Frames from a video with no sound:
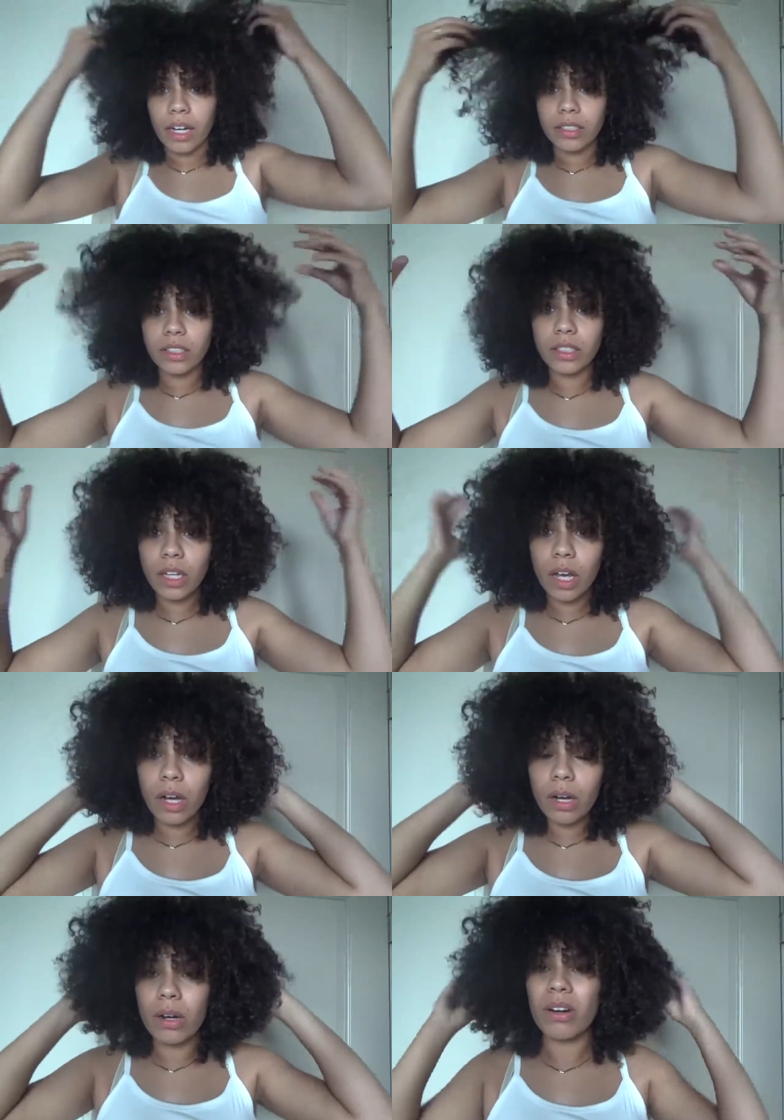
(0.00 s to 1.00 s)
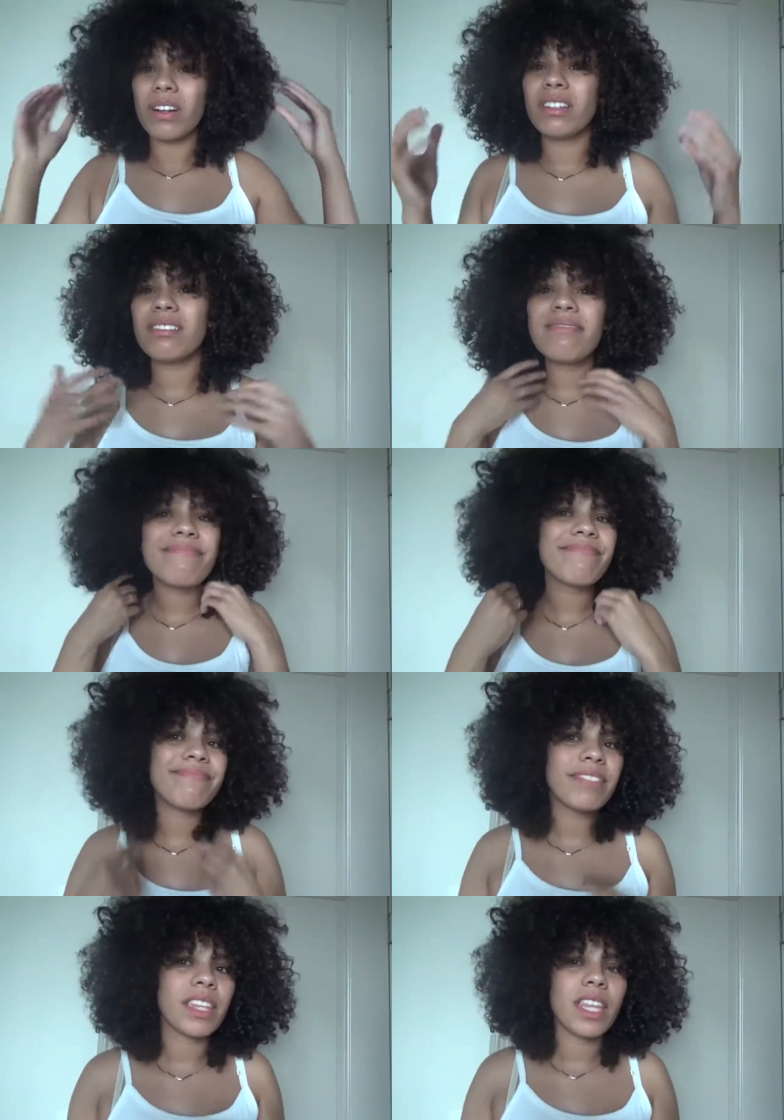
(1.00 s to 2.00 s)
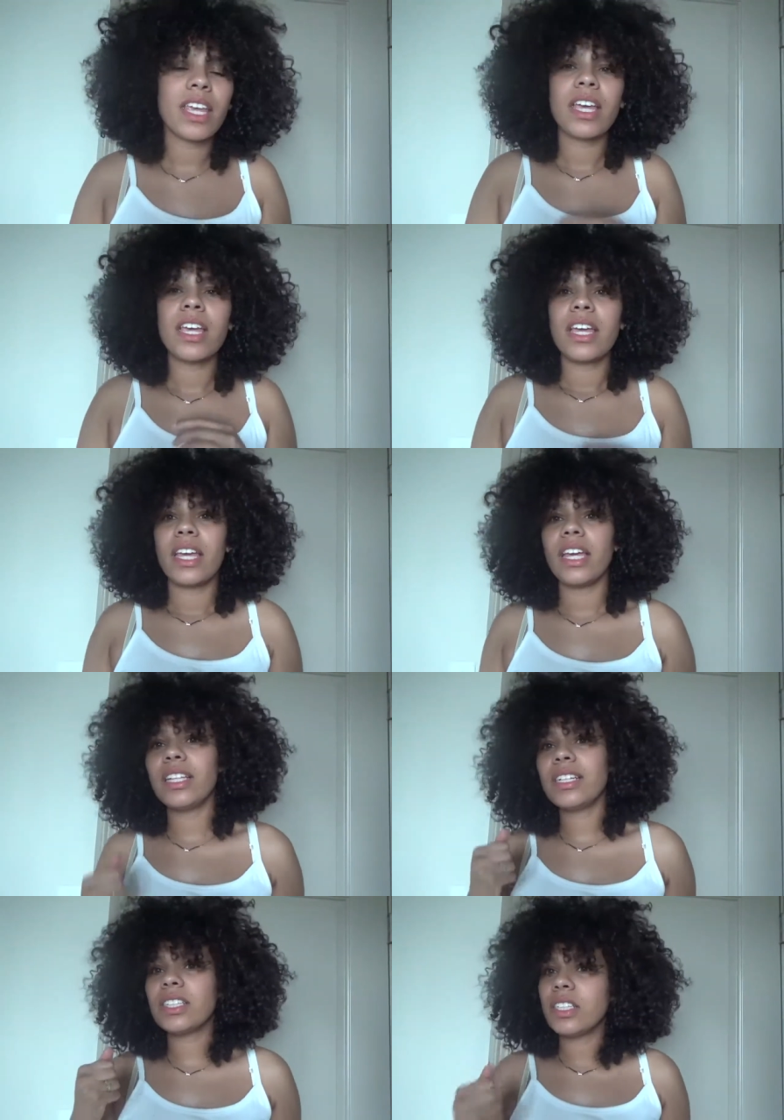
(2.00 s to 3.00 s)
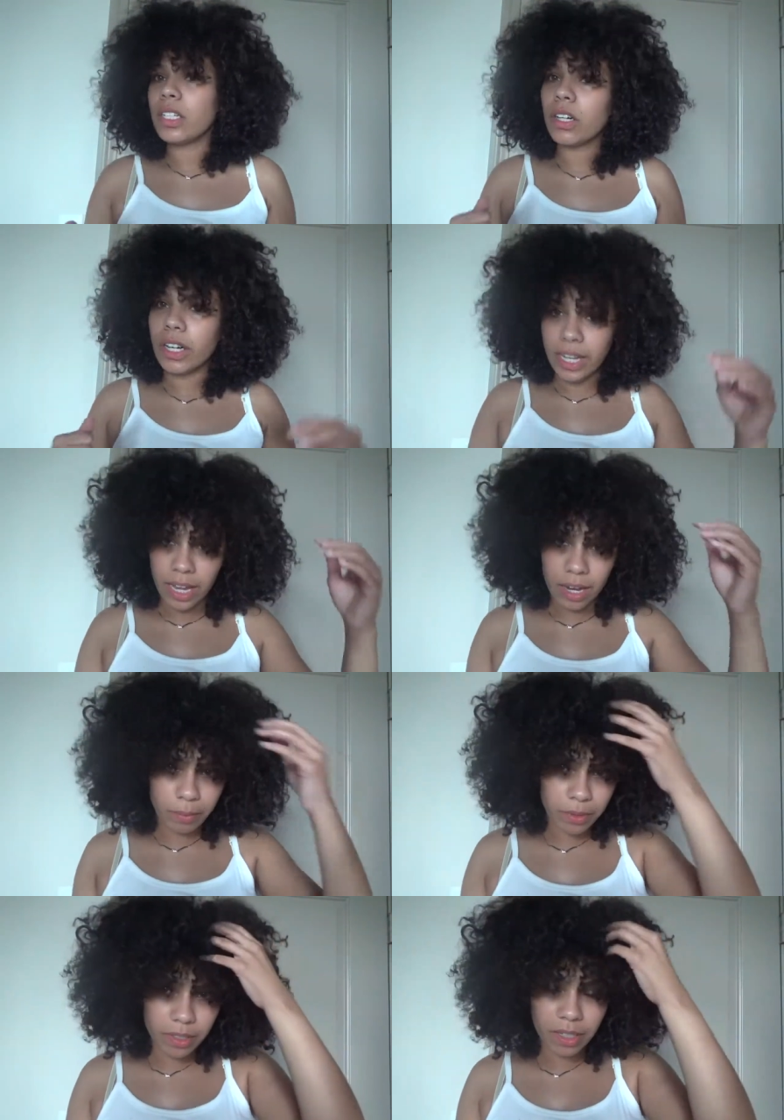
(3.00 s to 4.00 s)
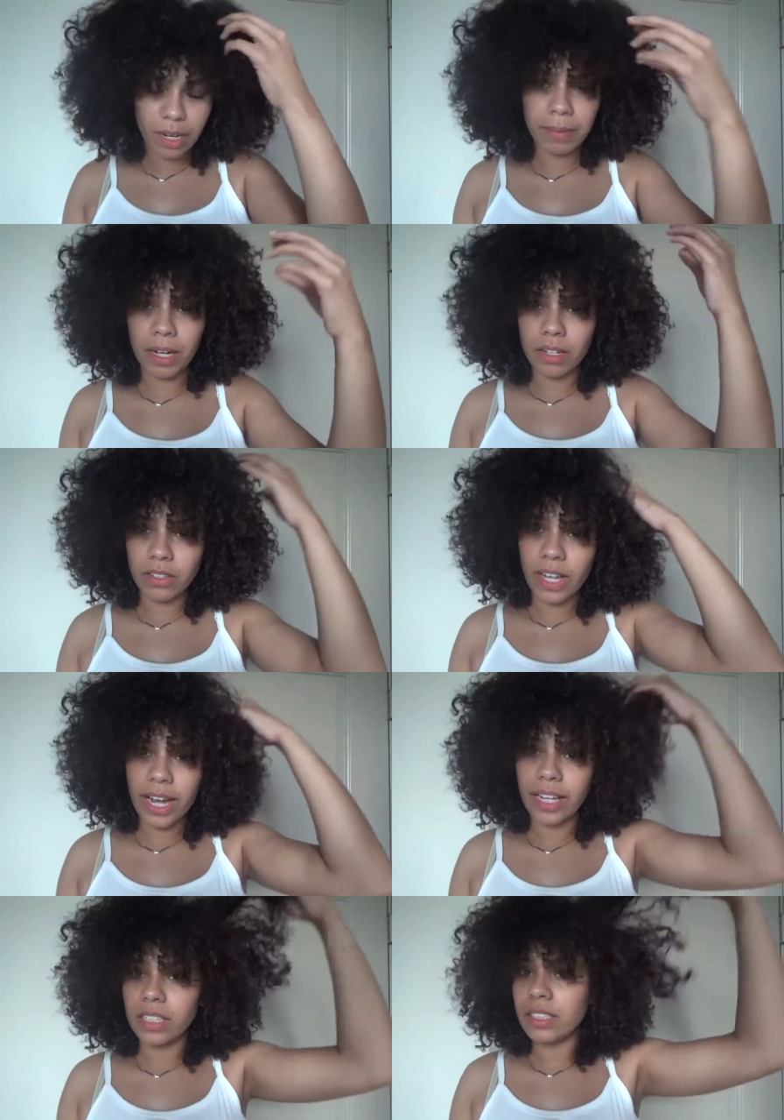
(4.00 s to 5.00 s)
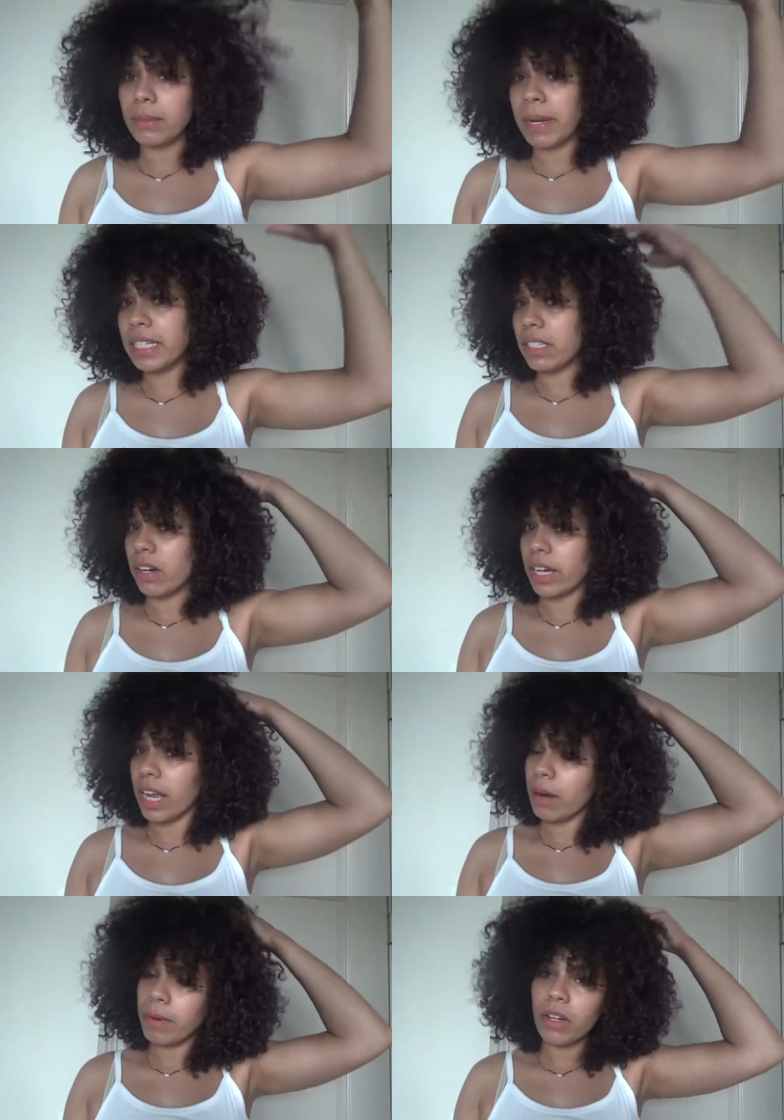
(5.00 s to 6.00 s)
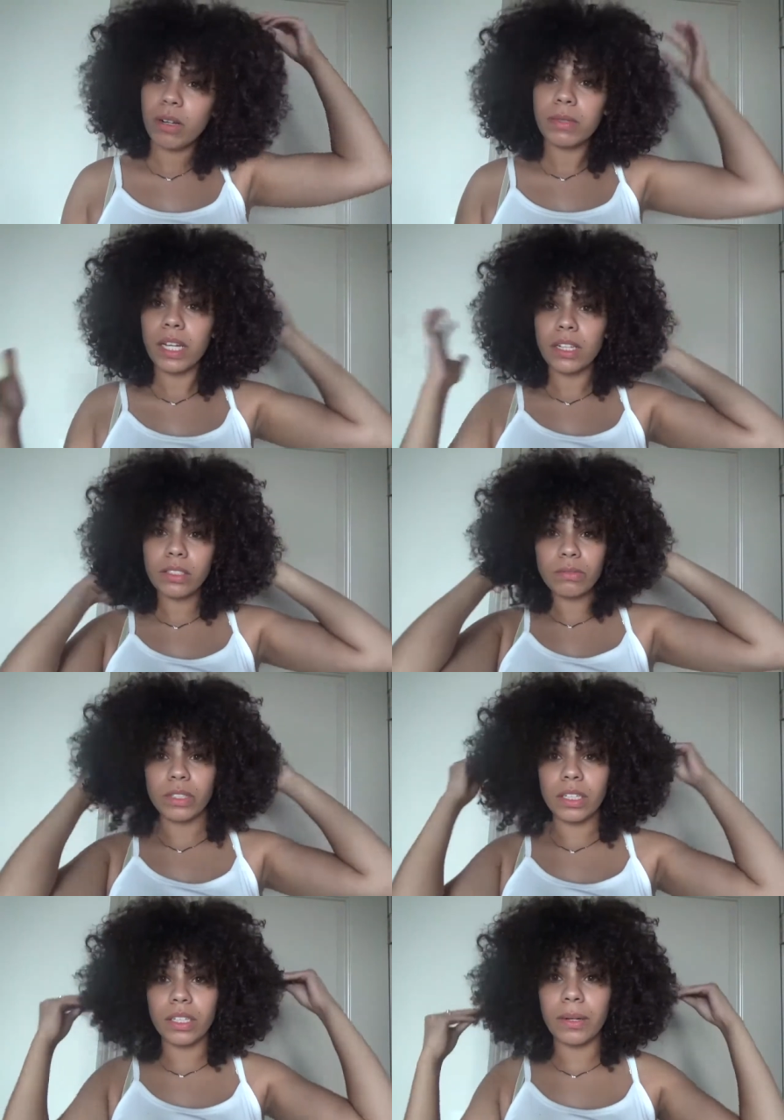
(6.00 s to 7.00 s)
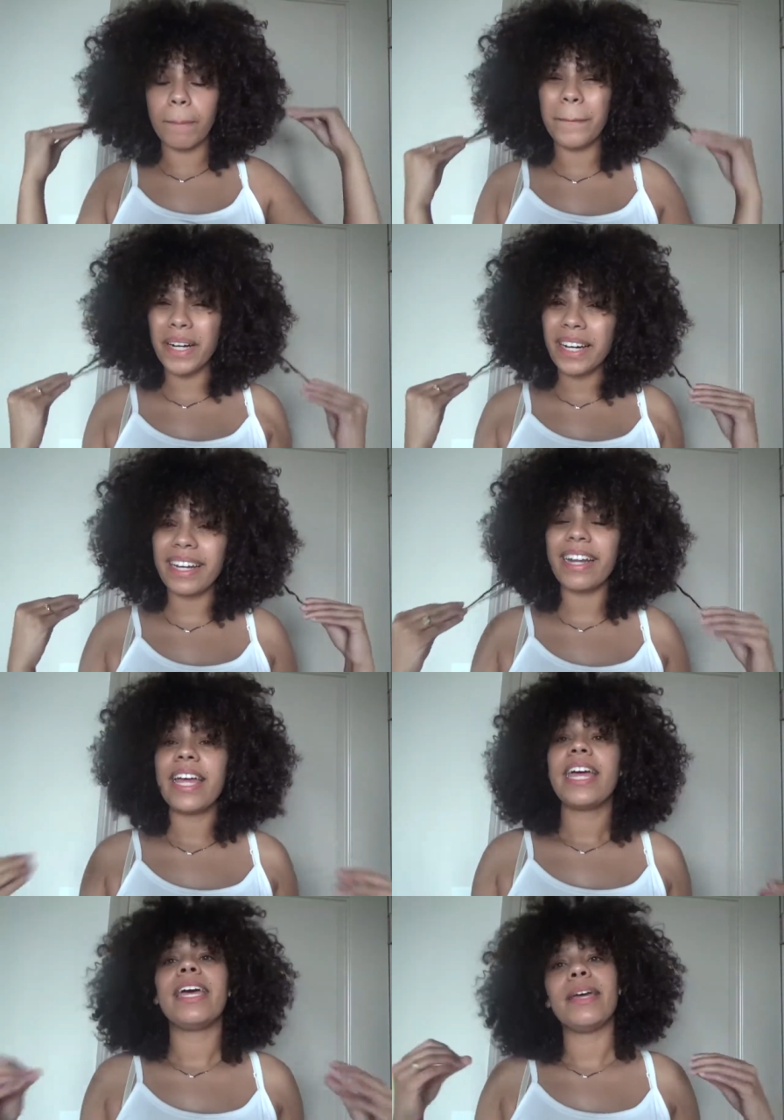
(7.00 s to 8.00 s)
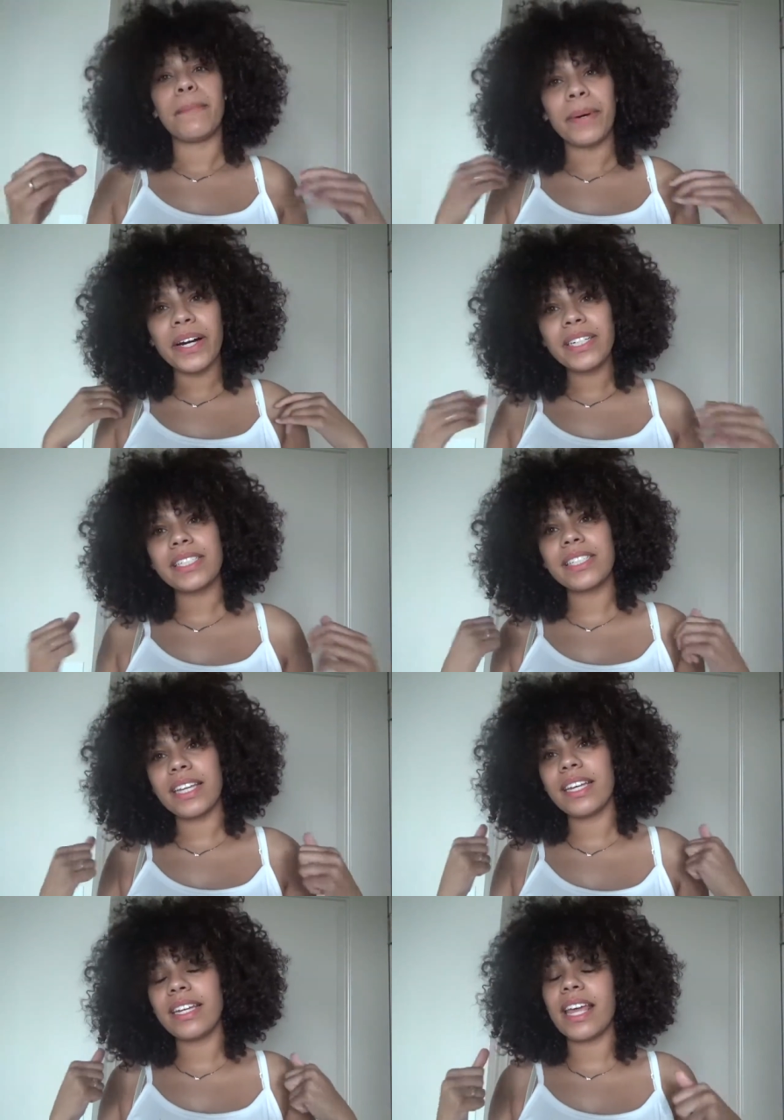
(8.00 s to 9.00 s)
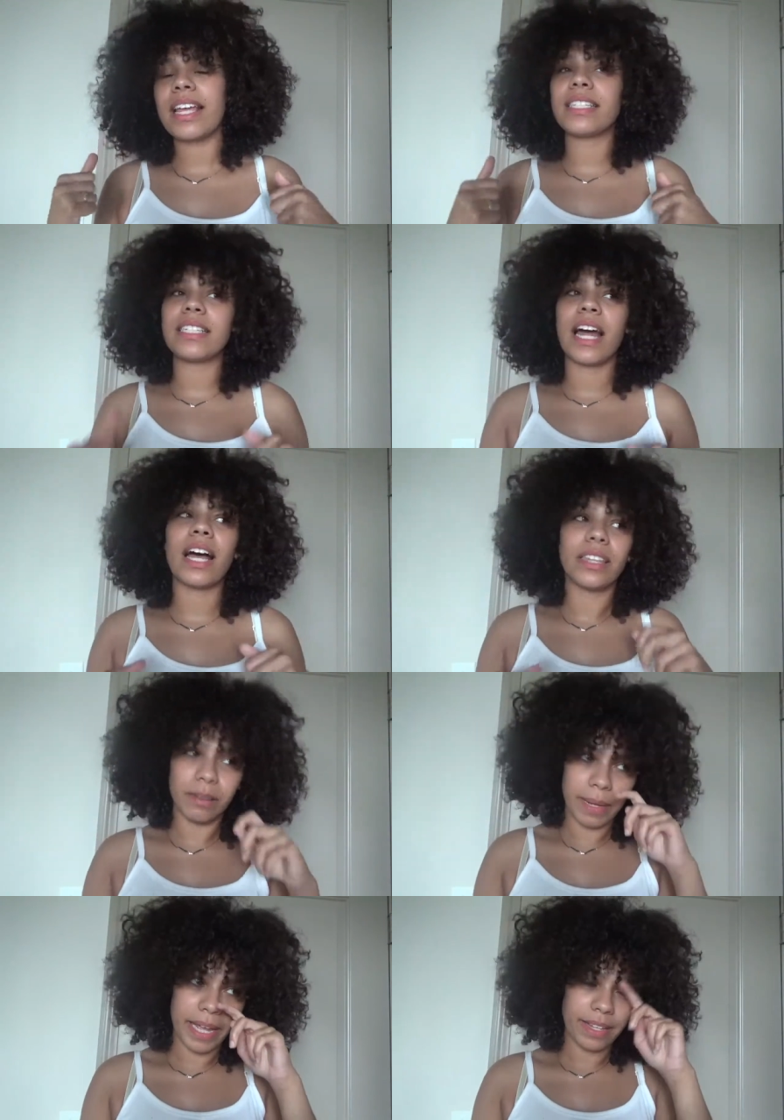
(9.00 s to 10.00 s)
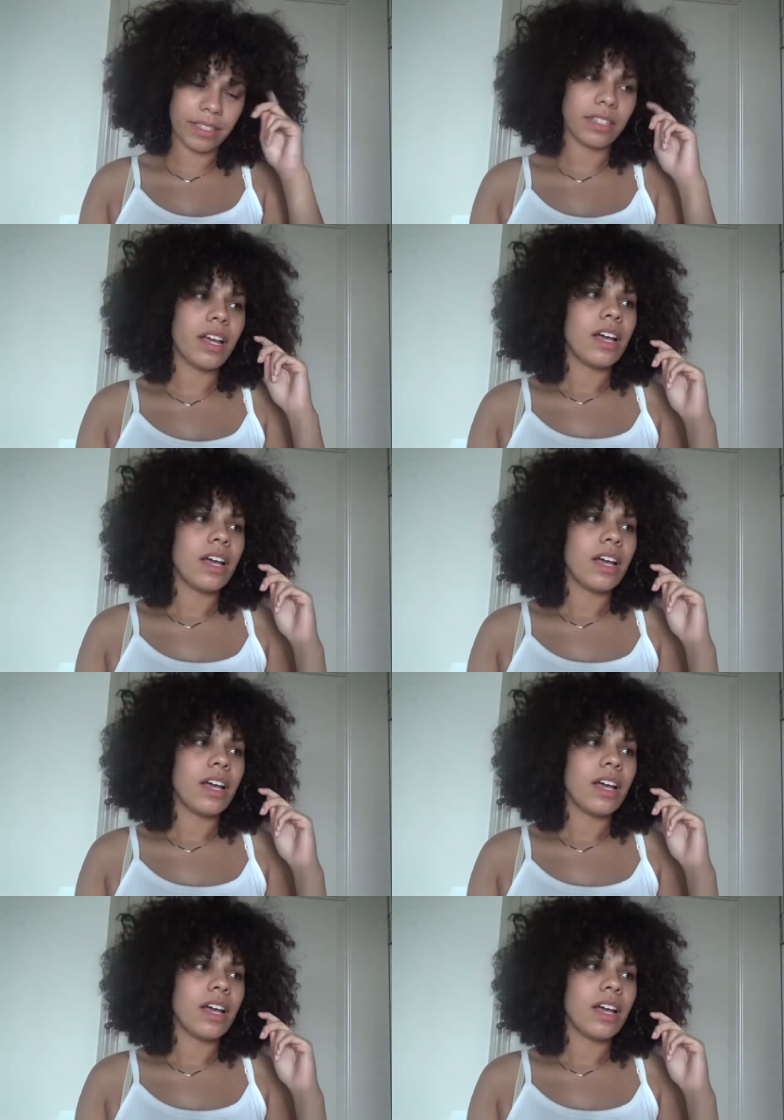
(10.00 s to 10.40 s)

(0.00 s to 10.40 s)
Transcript: so it looks good on camera. I'm not gonna lie, it looks amazing on camera. You know what I'm saying? It looks really good, but in person, it's not the best.